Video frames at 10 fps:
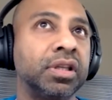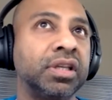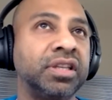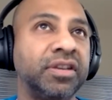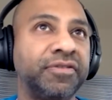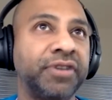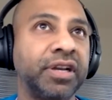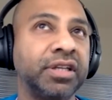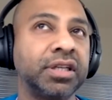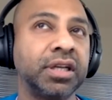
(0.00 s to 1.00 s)
the
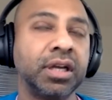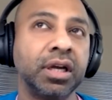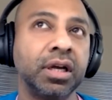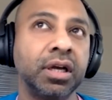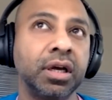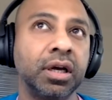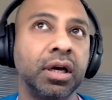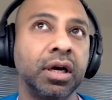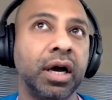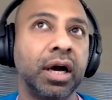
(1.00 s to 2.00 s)
different
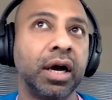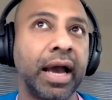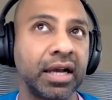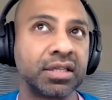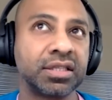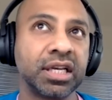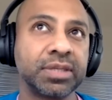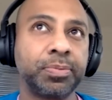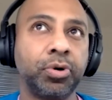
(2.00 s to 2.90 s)
access